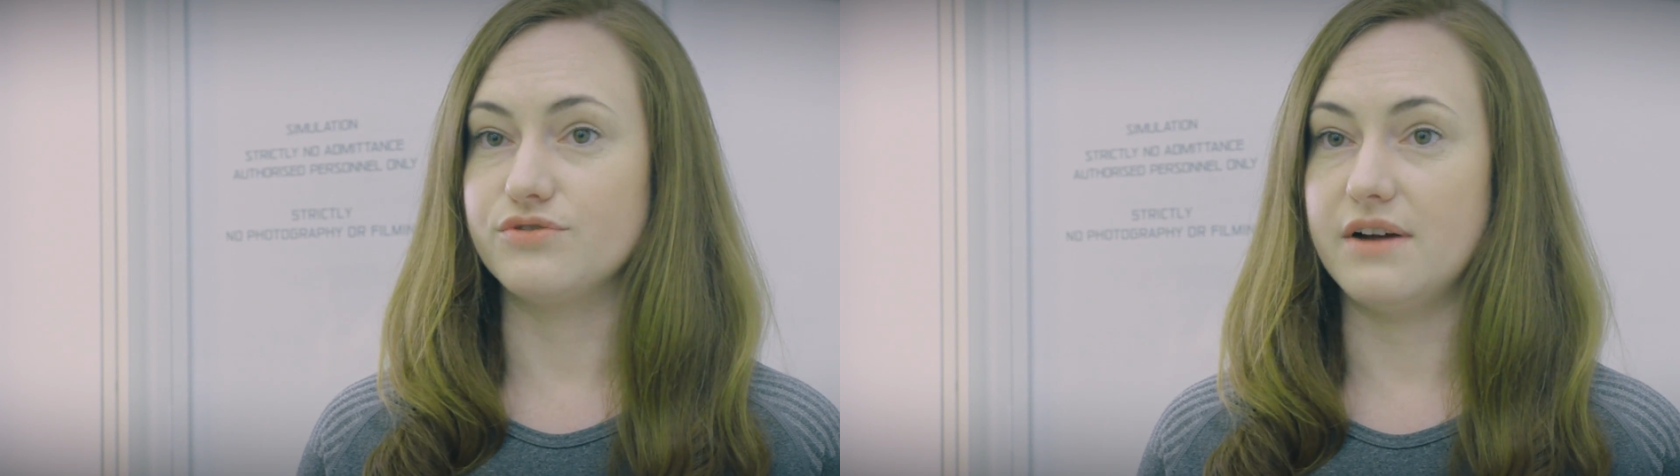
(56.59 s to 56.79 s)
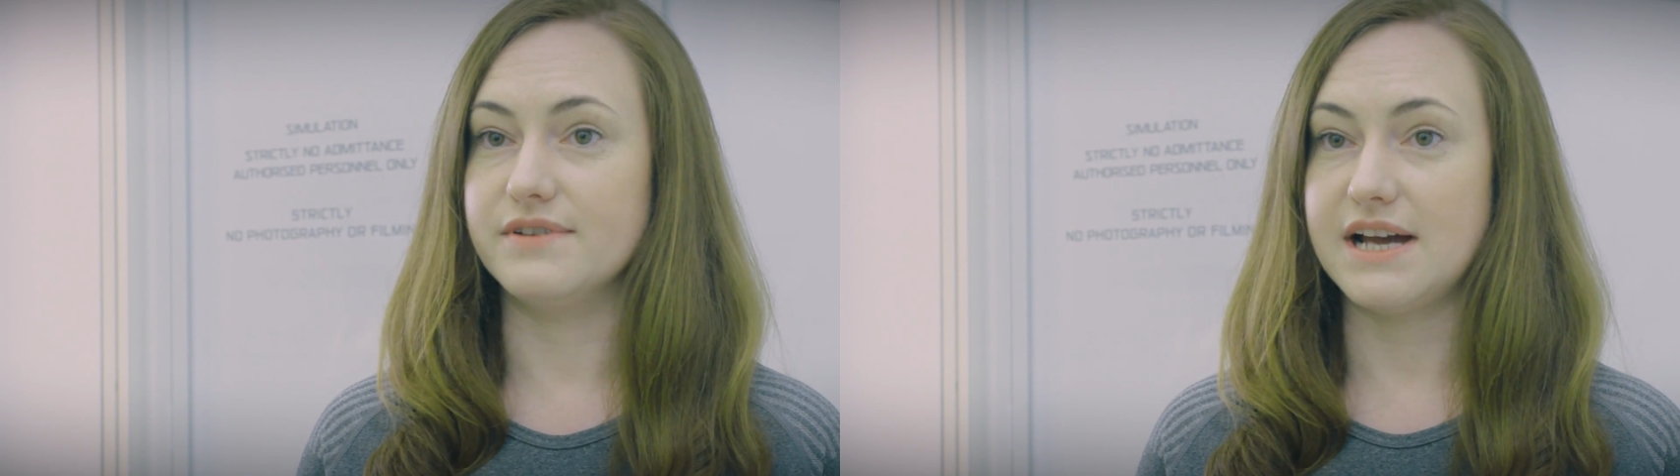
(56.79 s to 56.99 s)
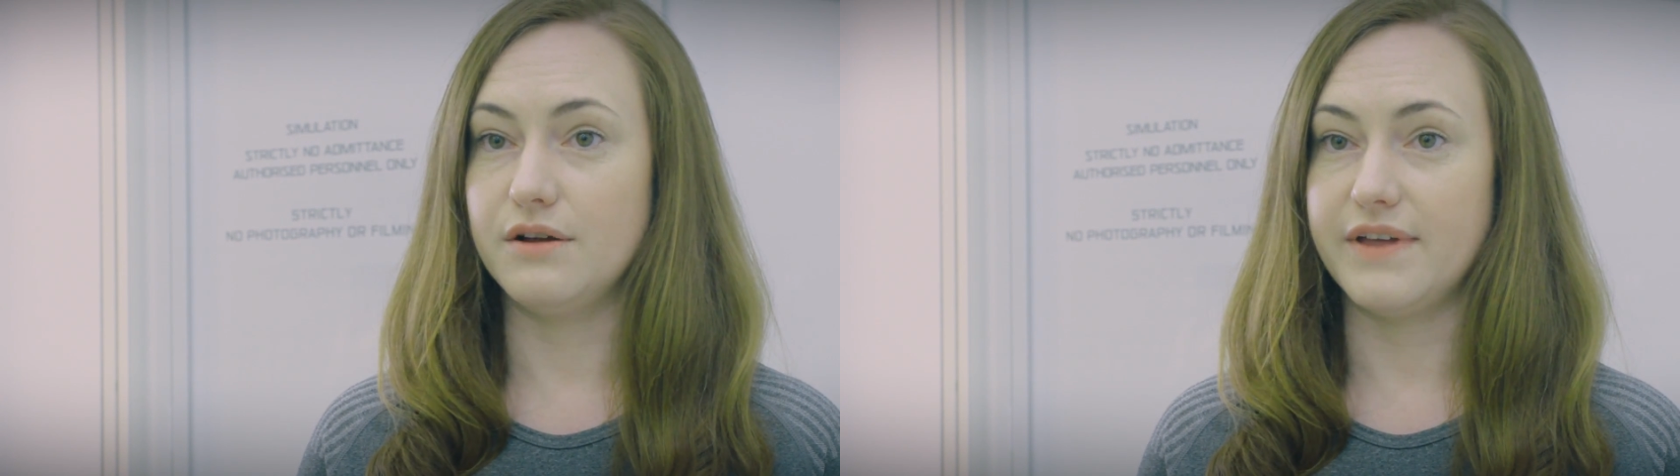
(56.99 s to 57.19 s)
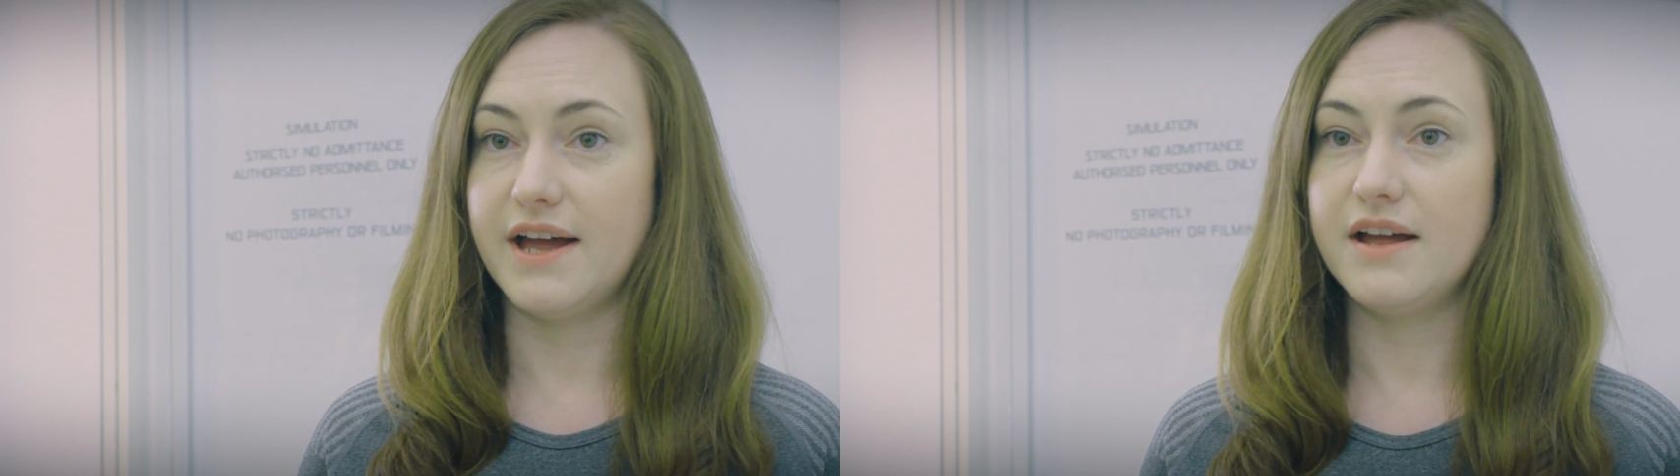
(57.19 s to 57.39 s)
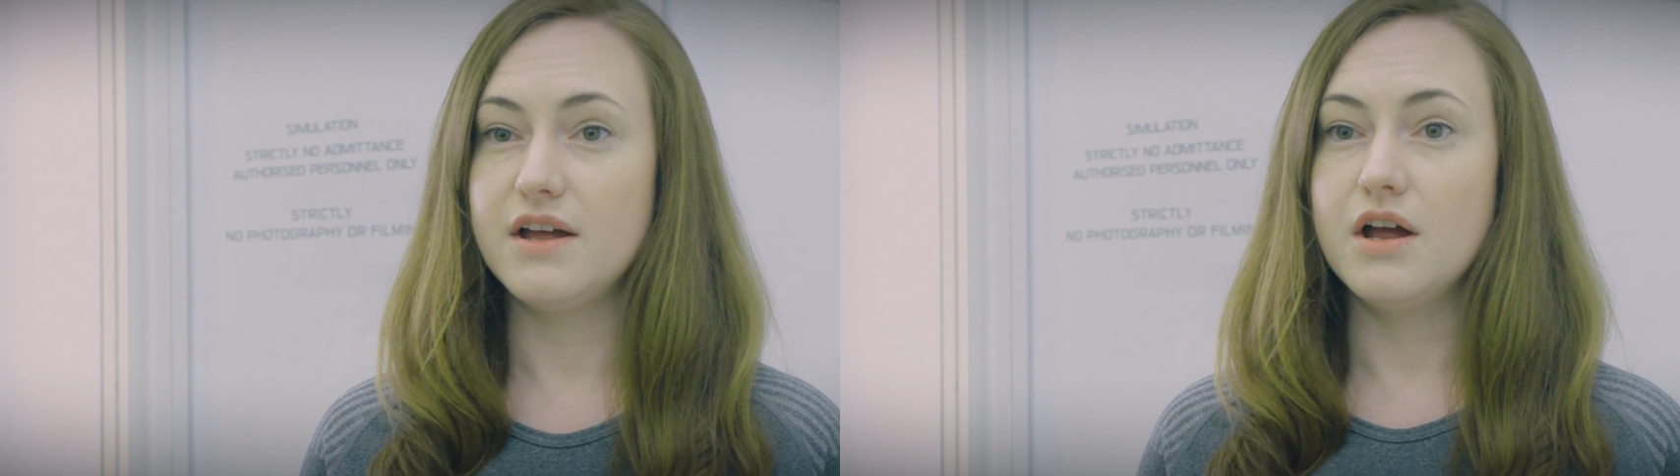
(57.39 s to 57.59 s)
drivers out
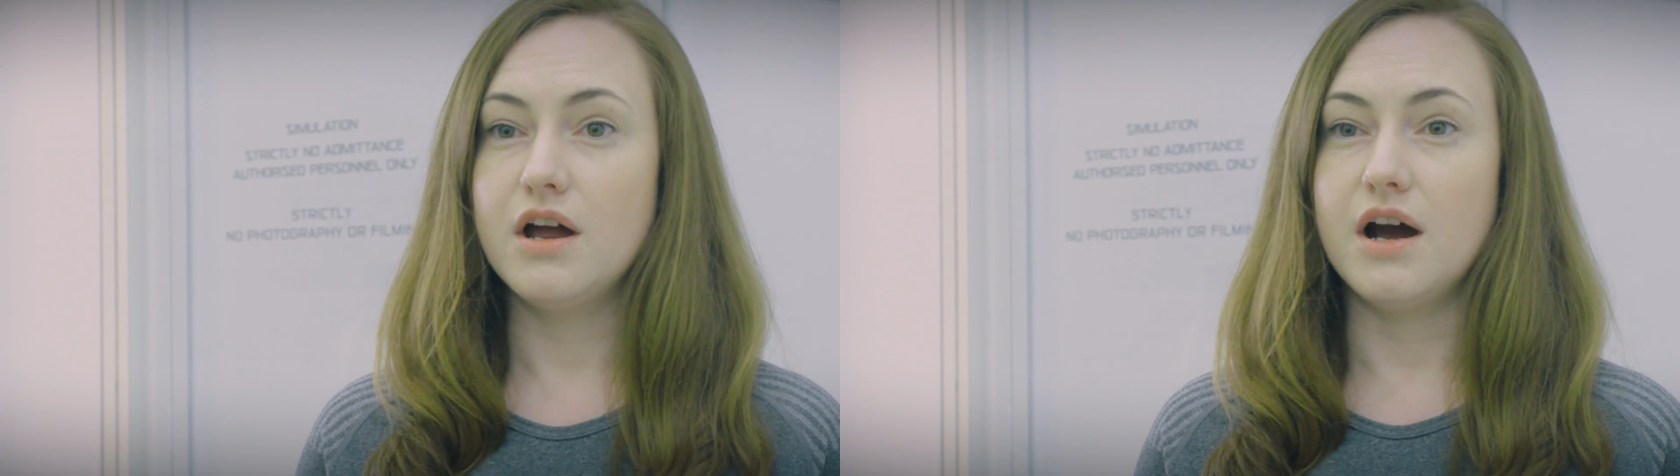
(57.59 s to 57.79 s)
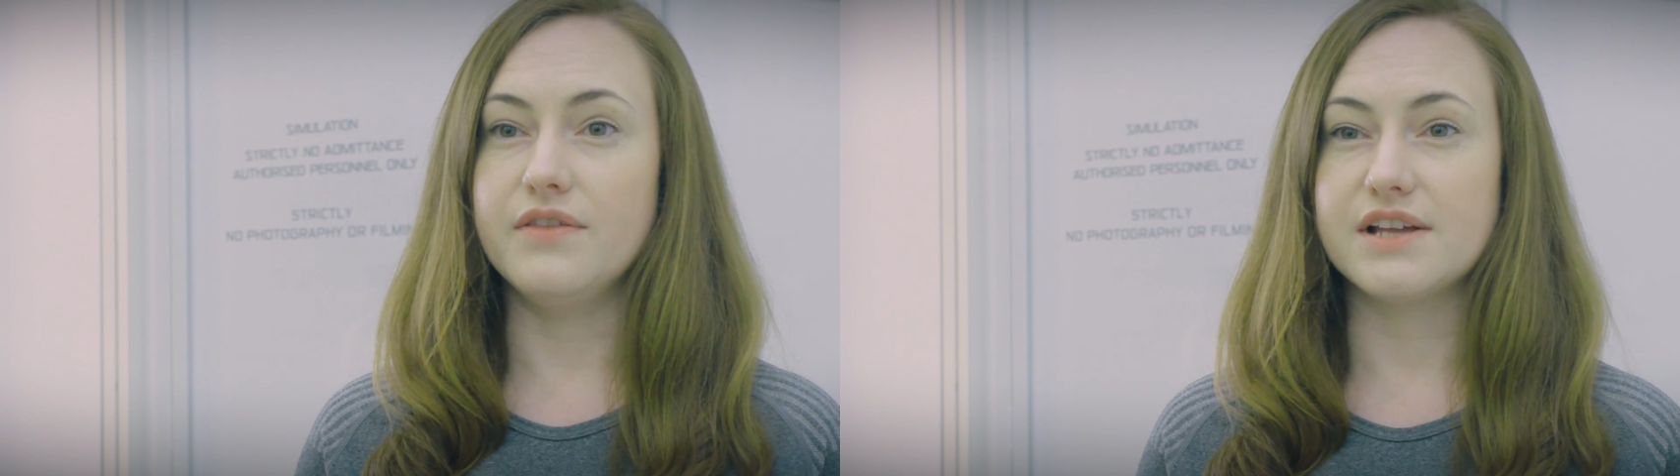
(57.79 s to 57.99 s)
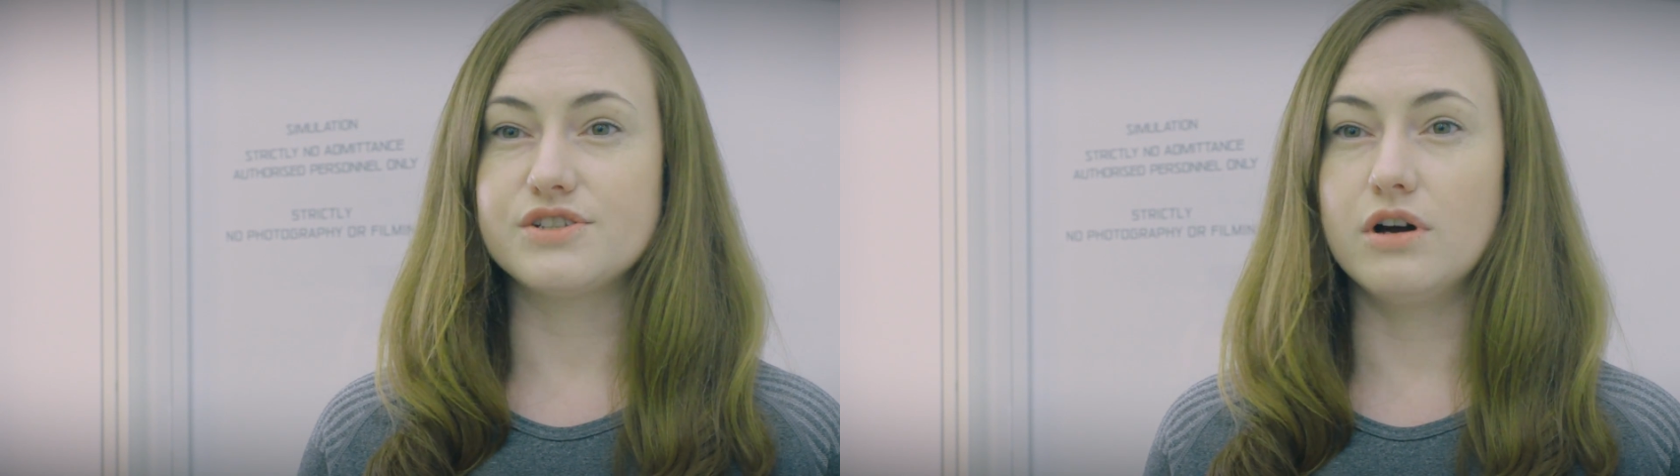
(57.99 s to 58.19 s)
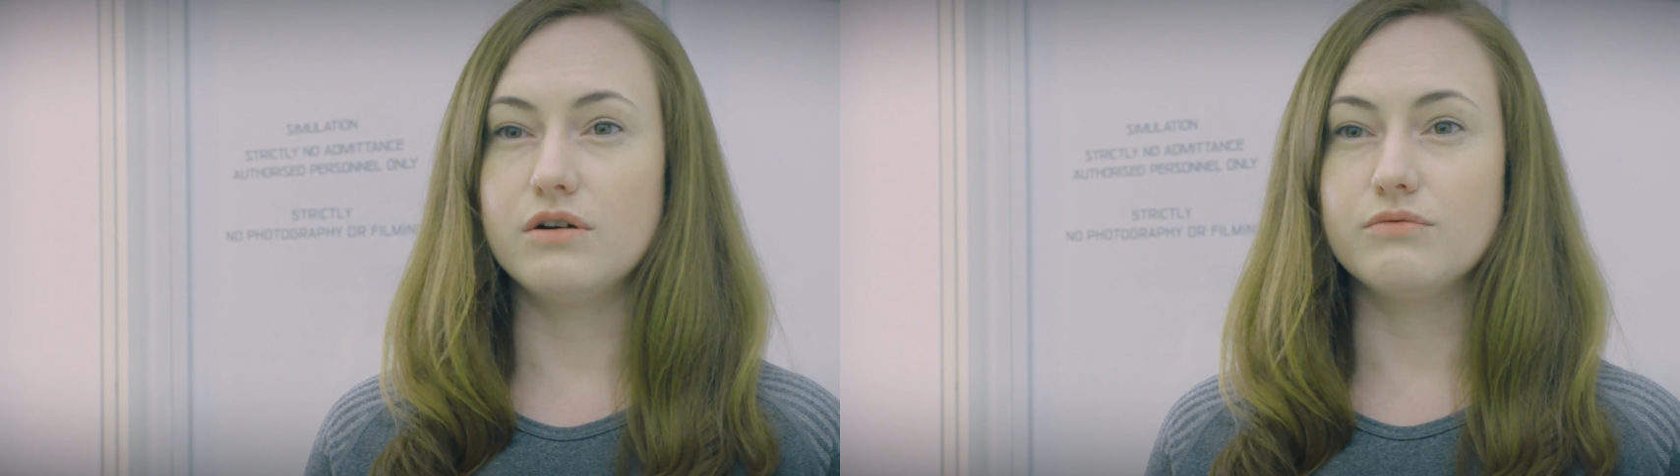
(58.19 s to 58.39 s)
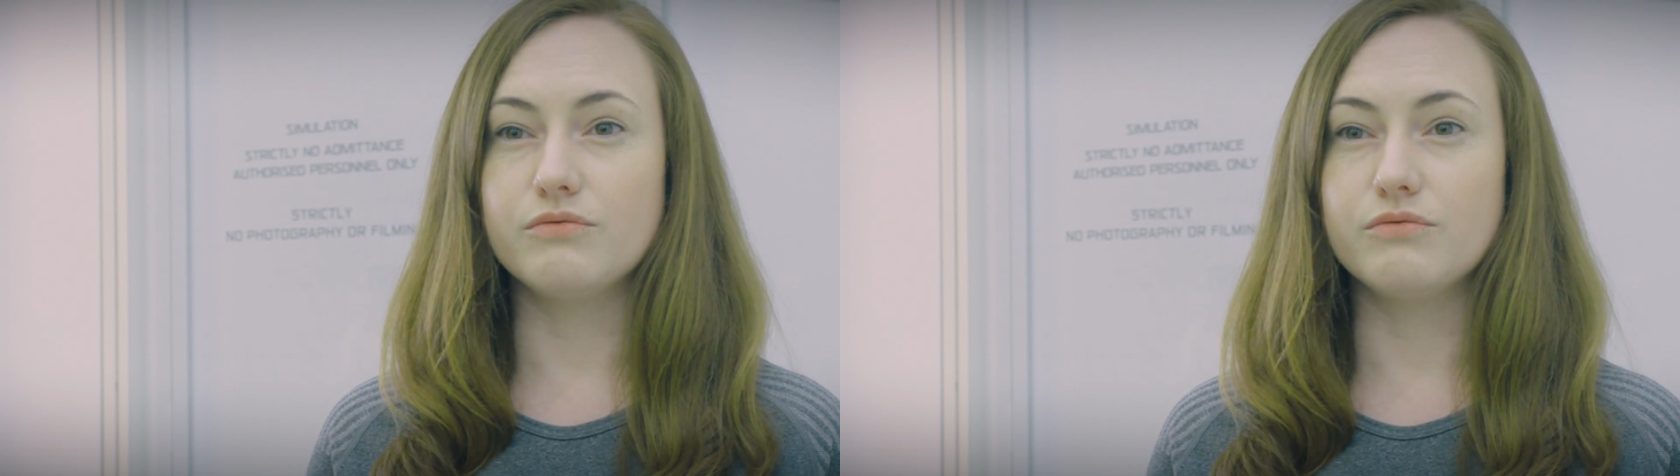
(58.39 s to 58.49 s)
there, and that's not